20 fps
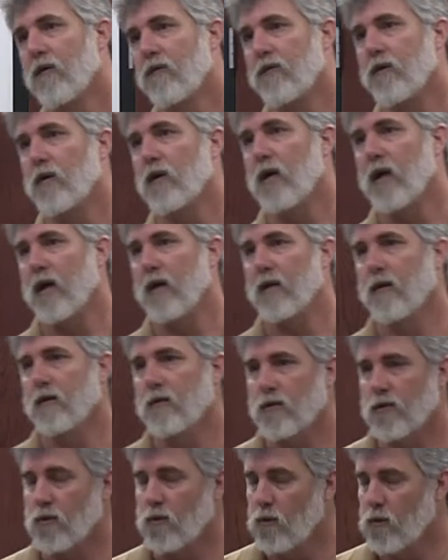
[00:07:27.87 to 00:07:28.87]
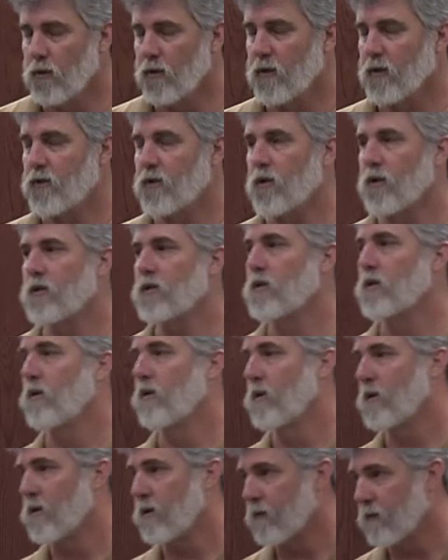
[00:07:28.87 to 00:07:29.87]
for a lot of the school districts so
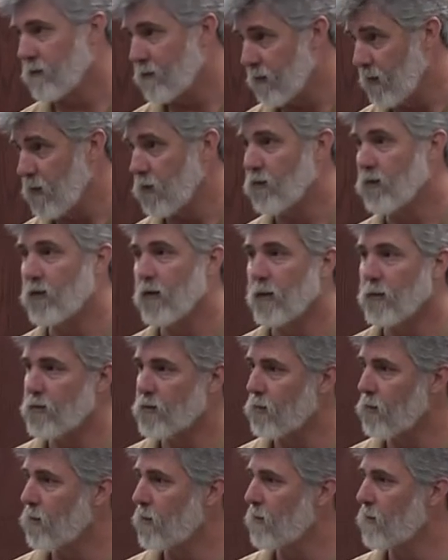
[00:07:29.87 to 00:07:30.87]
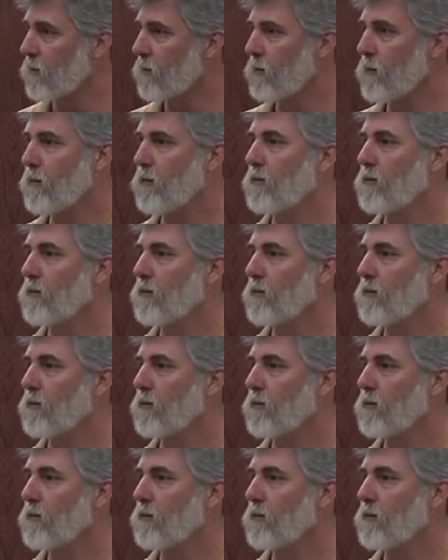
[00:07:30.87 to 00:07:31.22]
that their field trips were